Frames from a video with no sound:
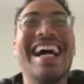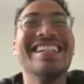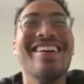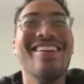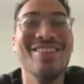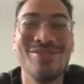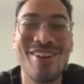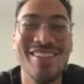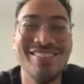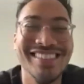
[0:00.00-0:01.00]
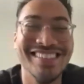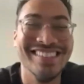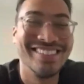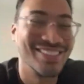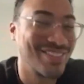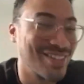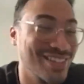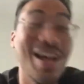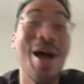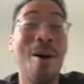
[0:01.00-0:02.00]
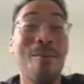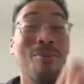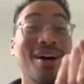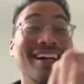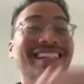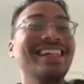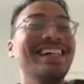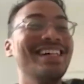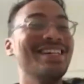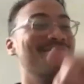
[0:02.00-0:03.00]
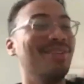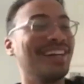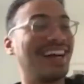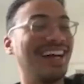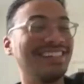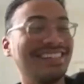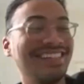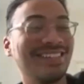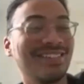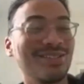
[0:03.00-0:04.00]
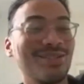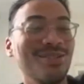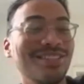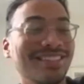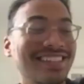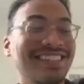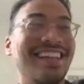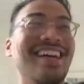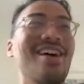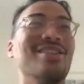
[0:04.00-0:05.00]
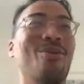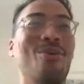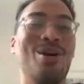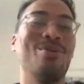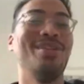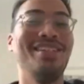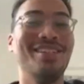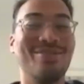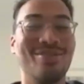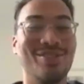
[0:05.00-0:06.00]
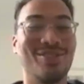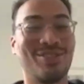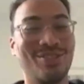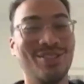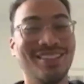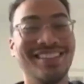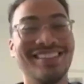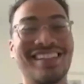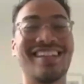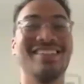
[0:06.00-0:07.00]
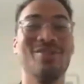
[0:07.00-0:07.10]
No, it was 5 years. It was 5 years. But I gotta say, it's so cool because like on the Wikipedia for the school, there's like a